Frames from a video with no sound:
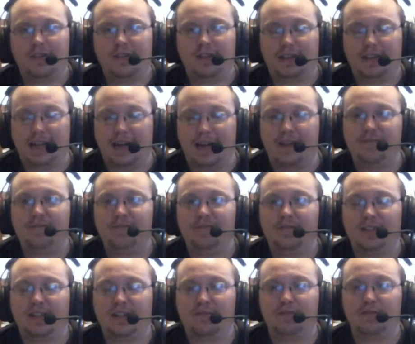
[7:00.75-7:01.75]
that
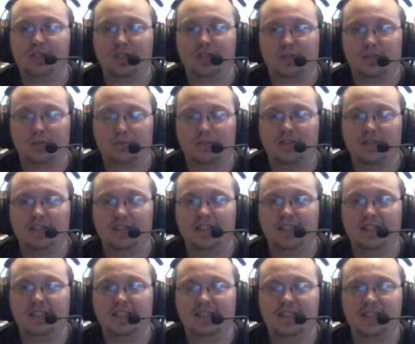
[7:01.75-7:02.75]
was
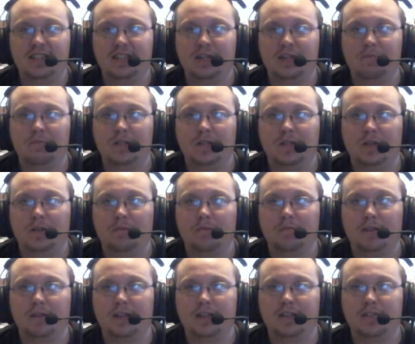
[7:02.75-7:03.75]
thrilling at the same time,
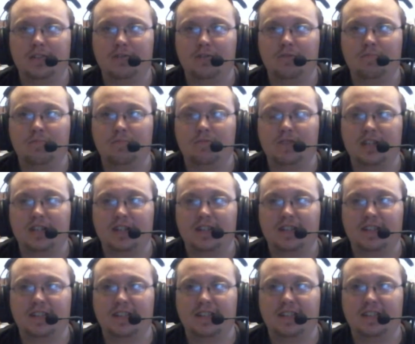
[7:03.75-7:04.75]
like super
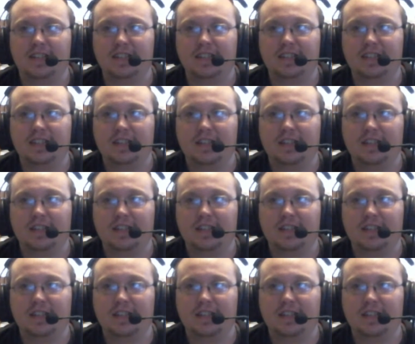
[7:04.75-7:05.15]
scary, like